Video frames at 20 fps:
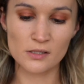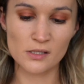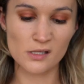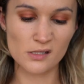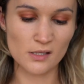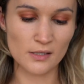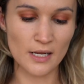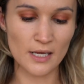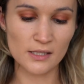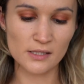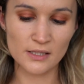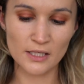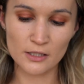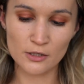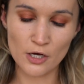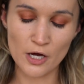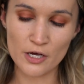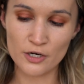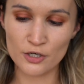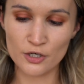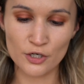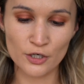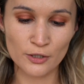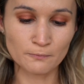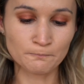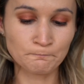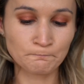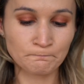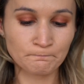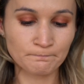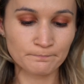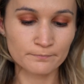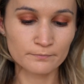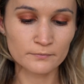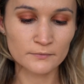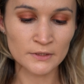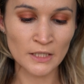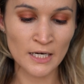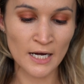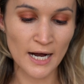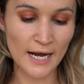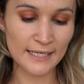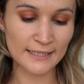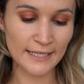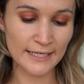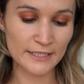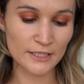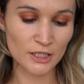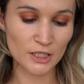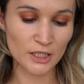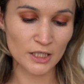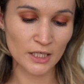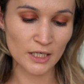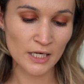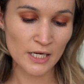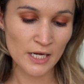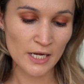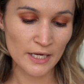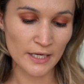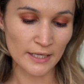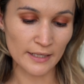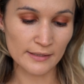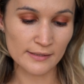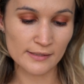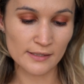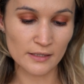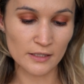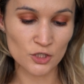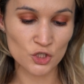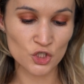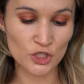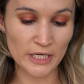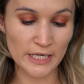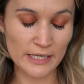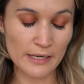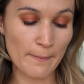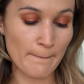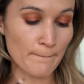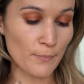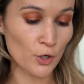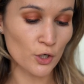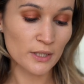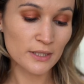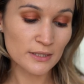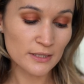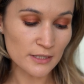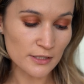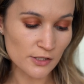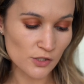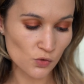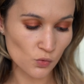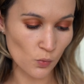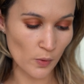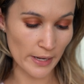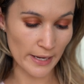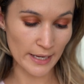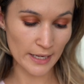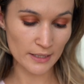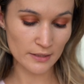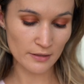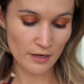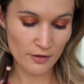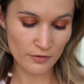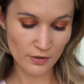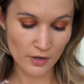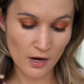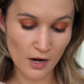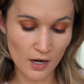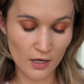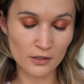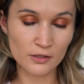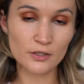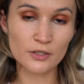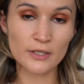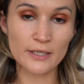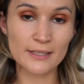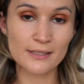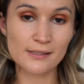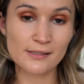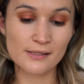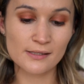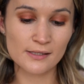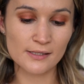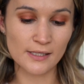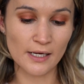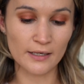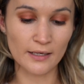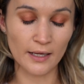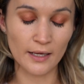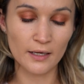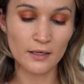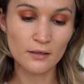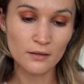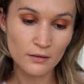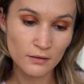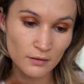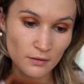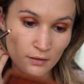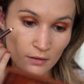This is an Estee Lauder eyeliner. It's in the shade Burgundy Suede. The color is stunning.